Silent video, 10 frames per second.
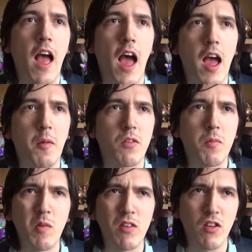
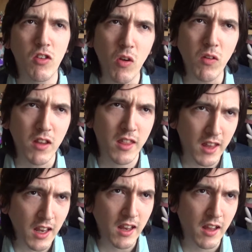Something which I don't
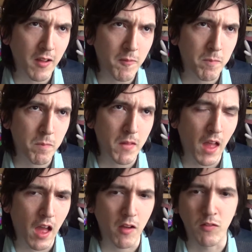think
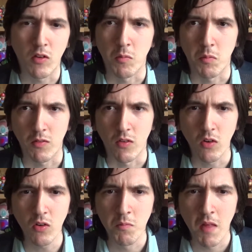I've done
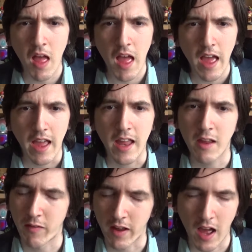before.
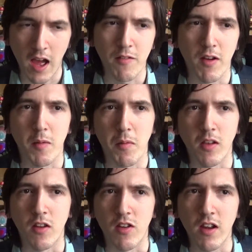If I have, I
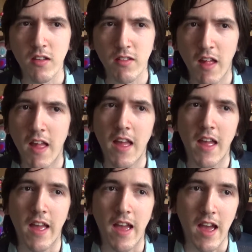apologise.
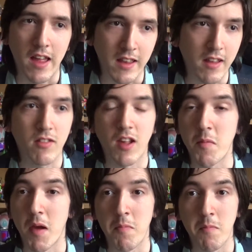This
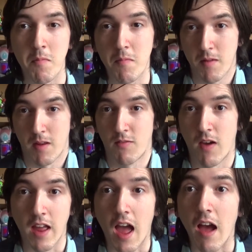time, if
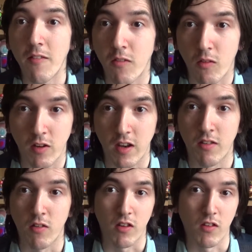I have already
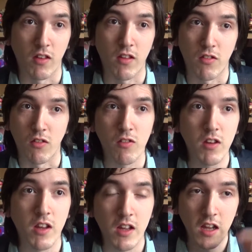told you this
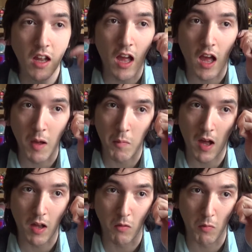story,
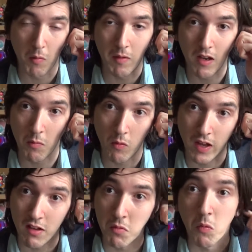I will probably end up
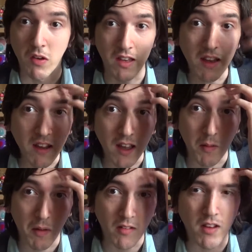going into more detail
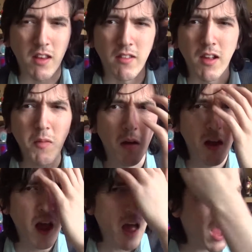about it this time.
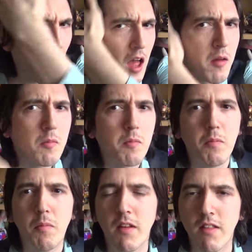
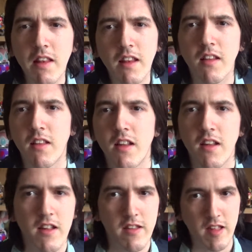But it's a little
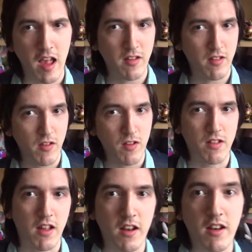side series
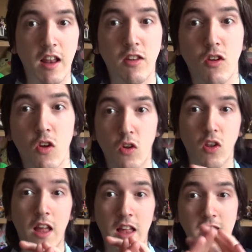that I'd like to
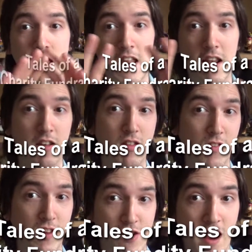call Tales of
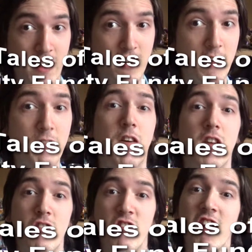a Charity
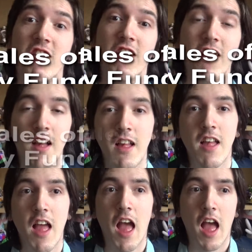Fundraiser.
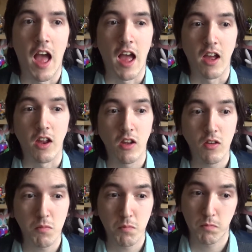Because